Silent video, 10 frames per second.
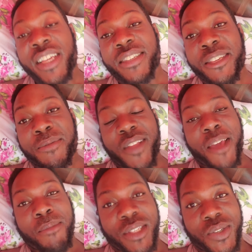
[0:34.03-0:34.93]
Seems
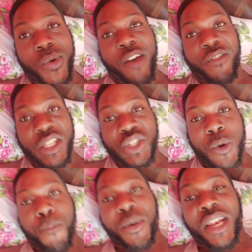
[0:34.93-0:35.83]
like me so have to
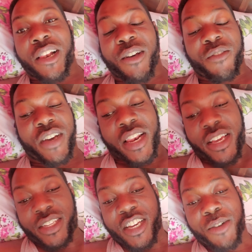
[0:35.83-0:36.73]
jump on a love
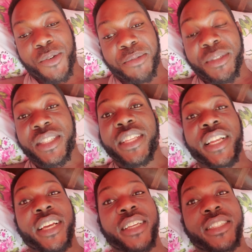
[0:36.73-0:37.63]
connection with Miss
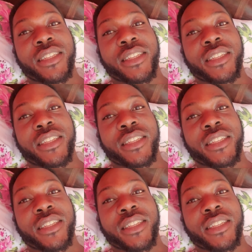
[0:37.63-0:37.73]
Donna.